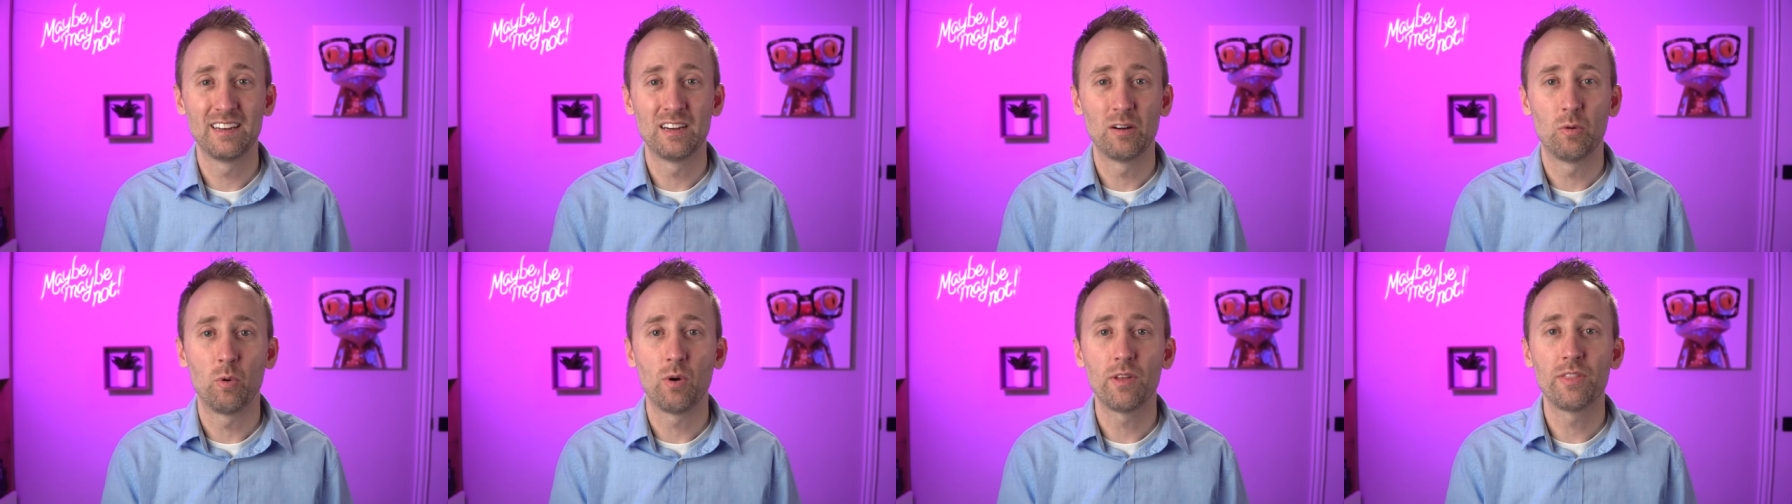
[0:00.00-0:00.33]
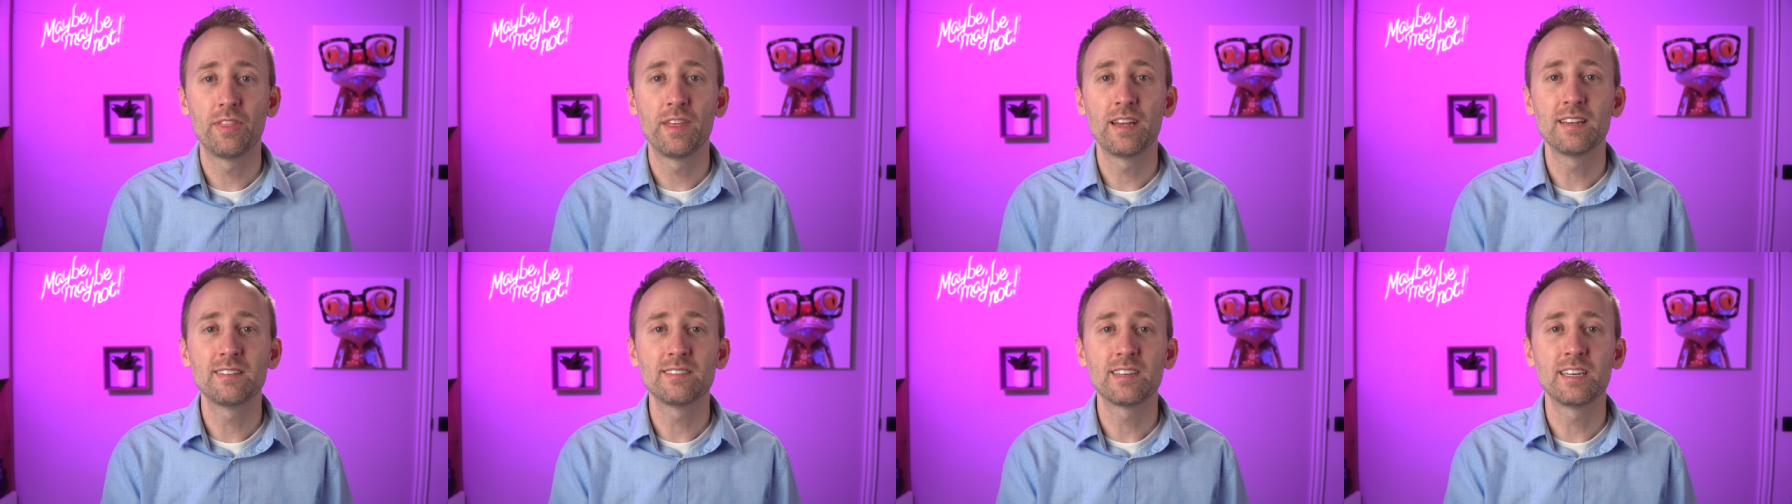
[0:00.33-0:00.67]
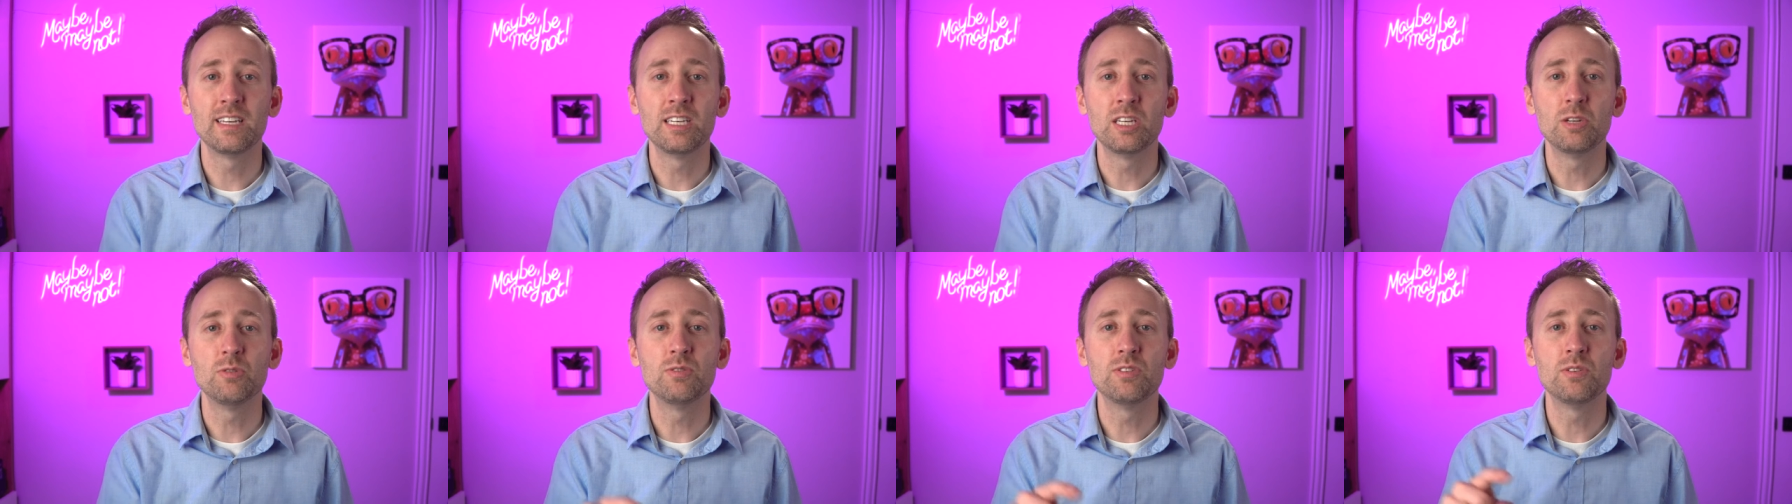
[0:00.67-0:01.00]
What things
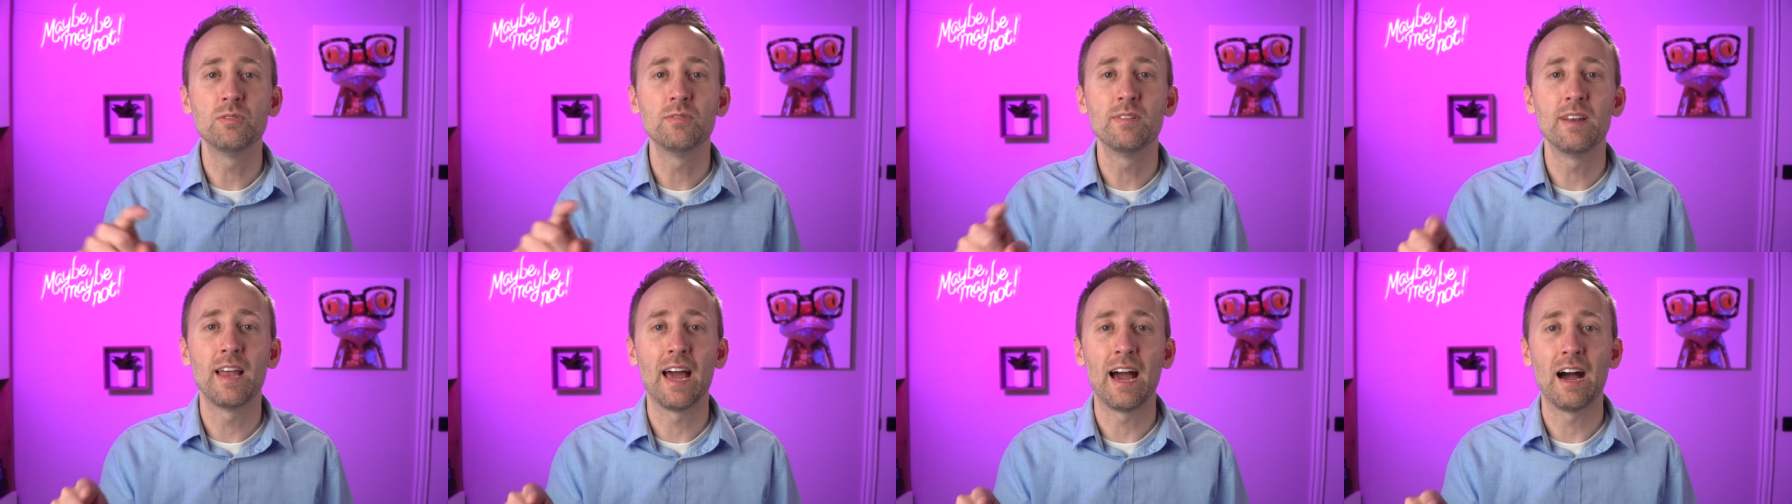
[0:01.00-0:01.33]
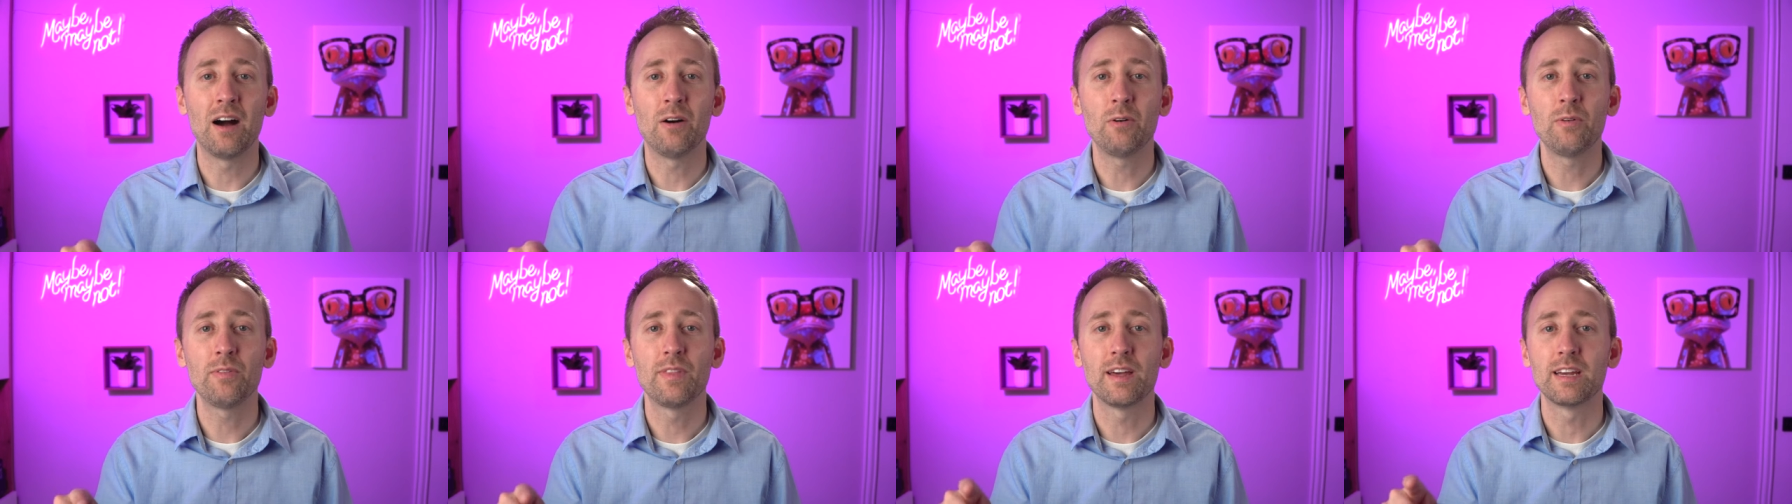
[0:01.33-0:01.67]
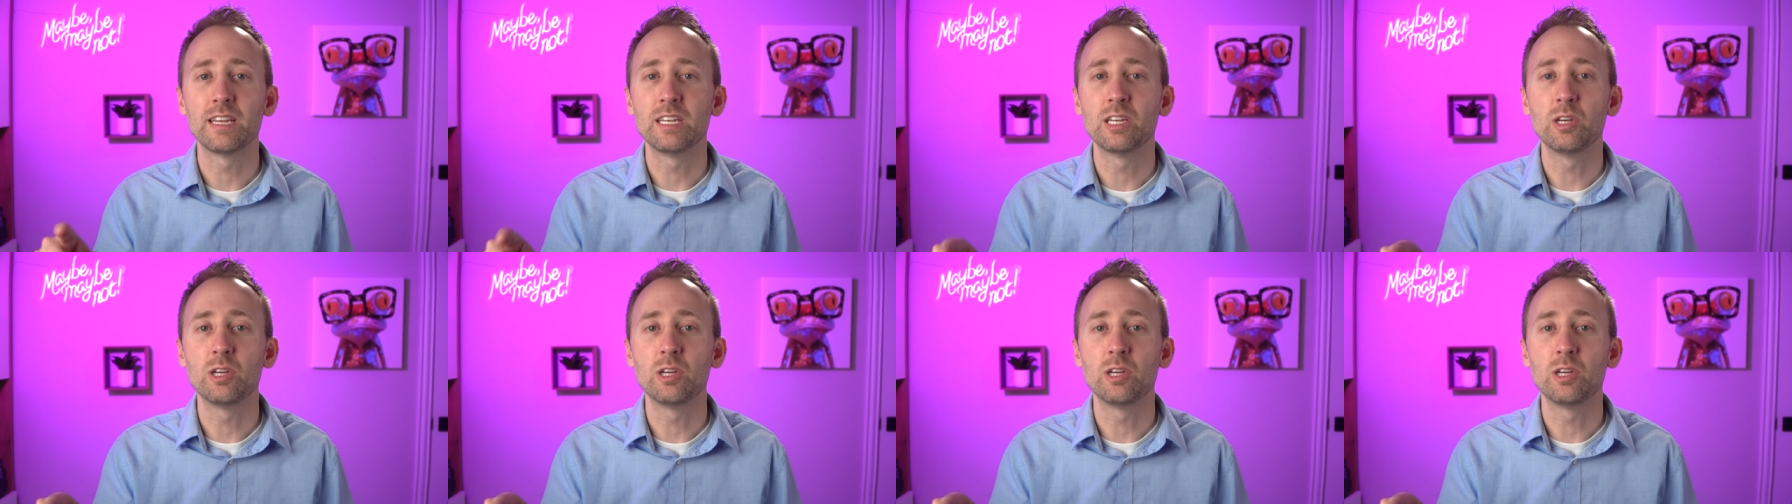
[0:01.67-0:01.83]
can you do now that